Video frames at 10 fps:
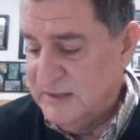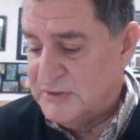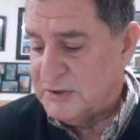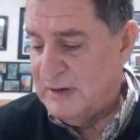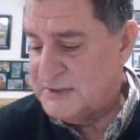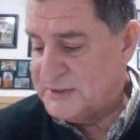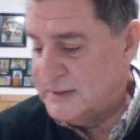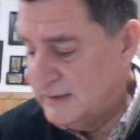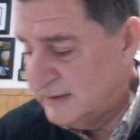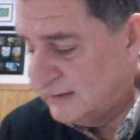He
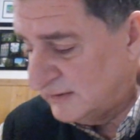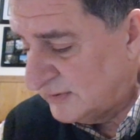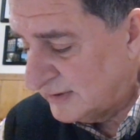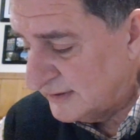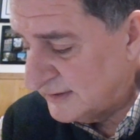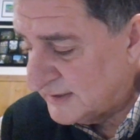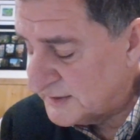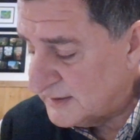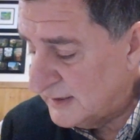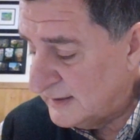trusted in the Lord. They
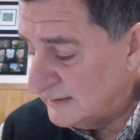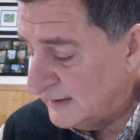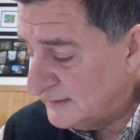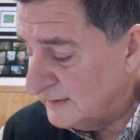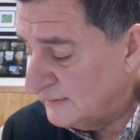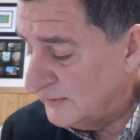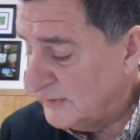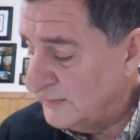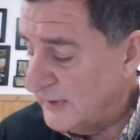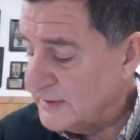say, let the
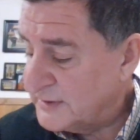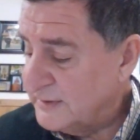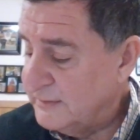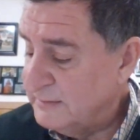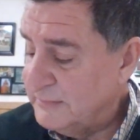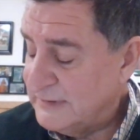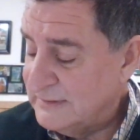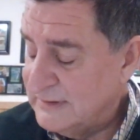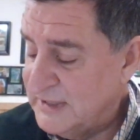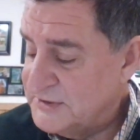Lord rescue him.
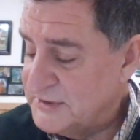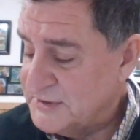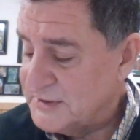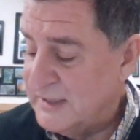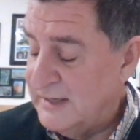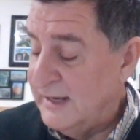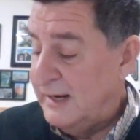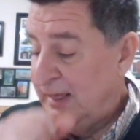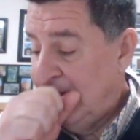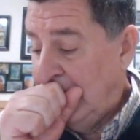They just say
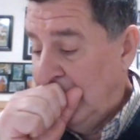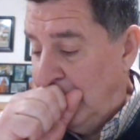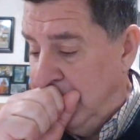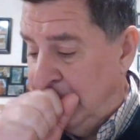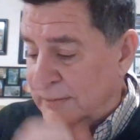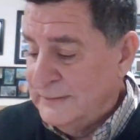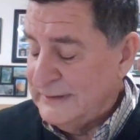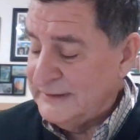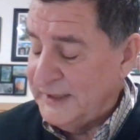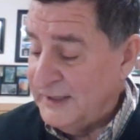that
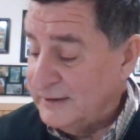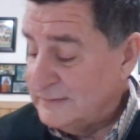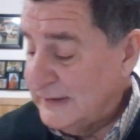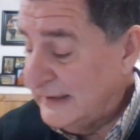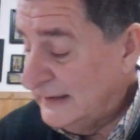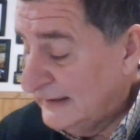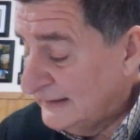on Calvary.